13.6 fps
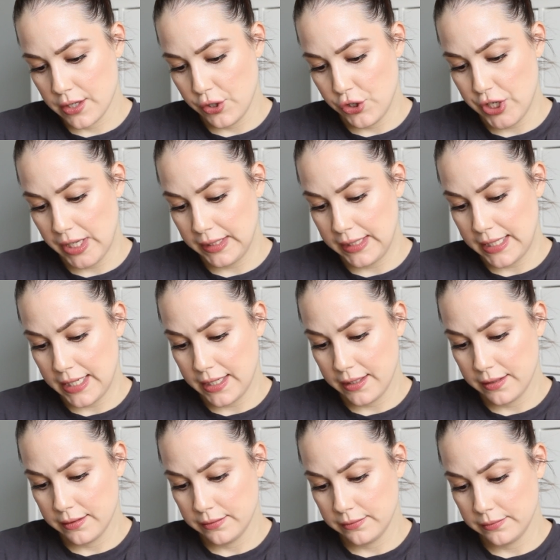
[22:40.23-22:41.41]
Jelly
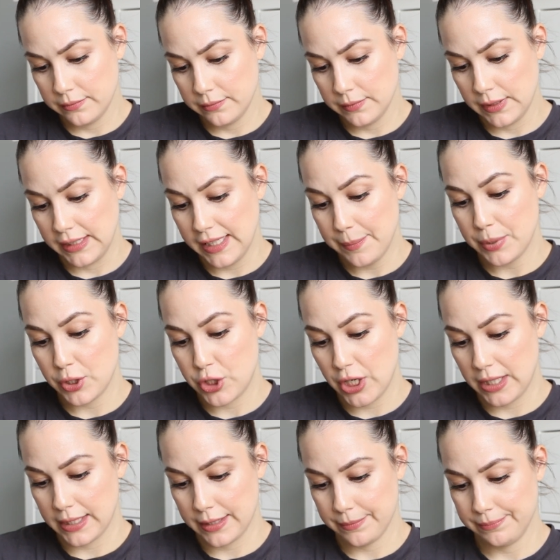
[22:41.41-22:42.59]
Lip
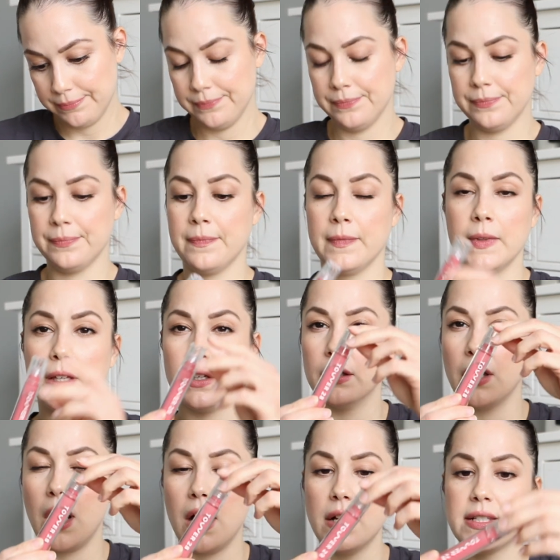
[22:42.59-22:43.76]
Jelly
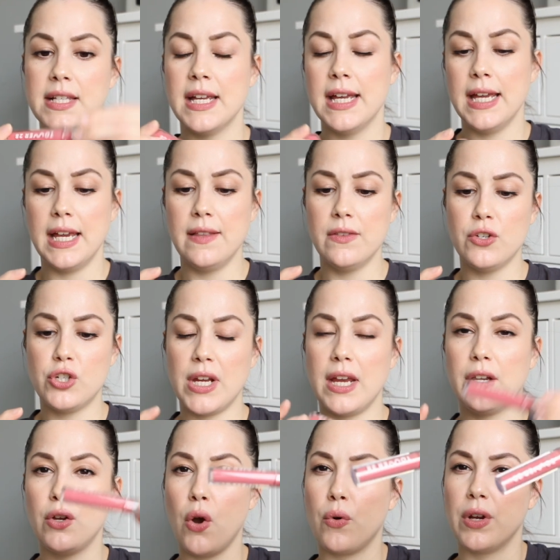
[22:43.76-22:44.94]
Gloss in the
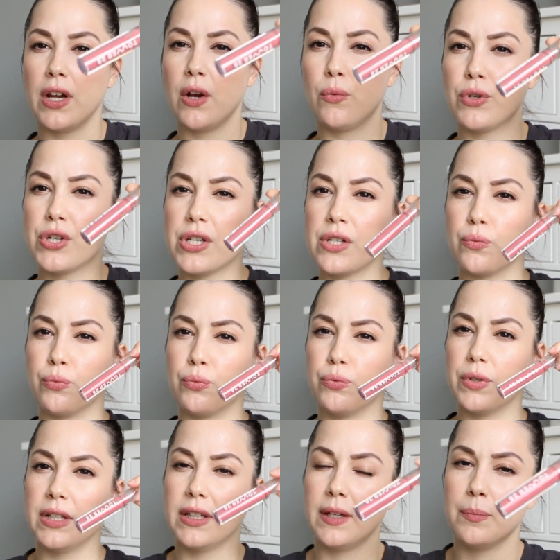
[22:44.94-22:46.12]
shade Coconut, which is
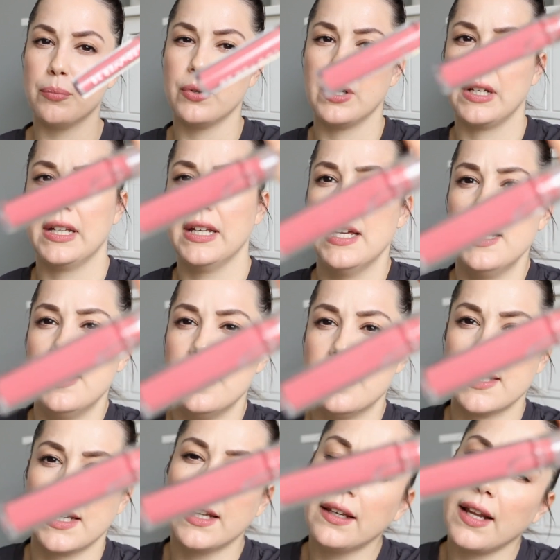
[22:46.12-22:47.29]
really pretty.
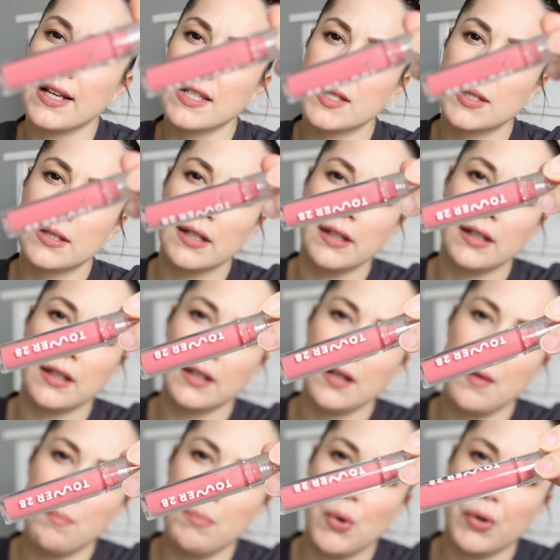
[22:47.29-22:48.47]
It's like a nice
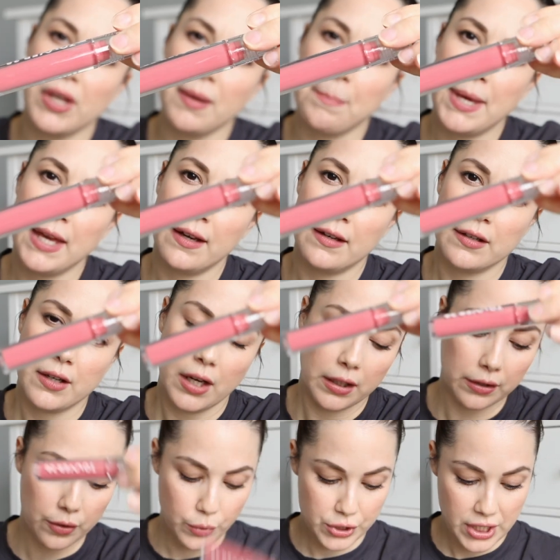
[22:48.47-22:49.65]
milky pink
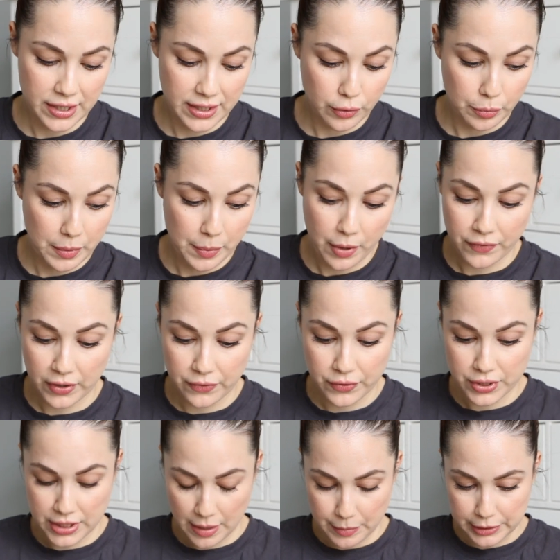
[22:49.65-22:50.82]
color, which I think would be perfect for
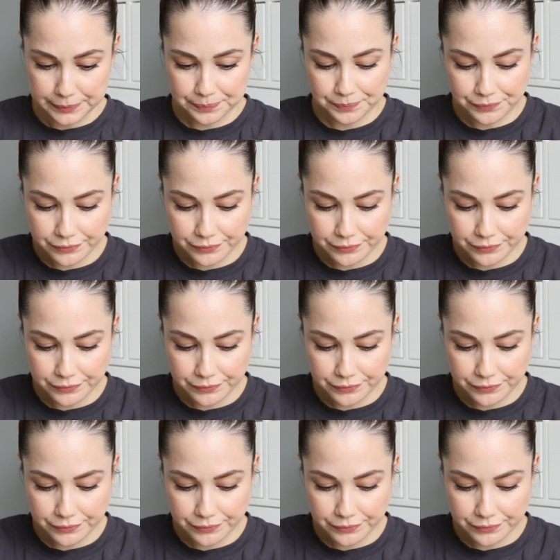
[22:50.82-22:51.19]
summer.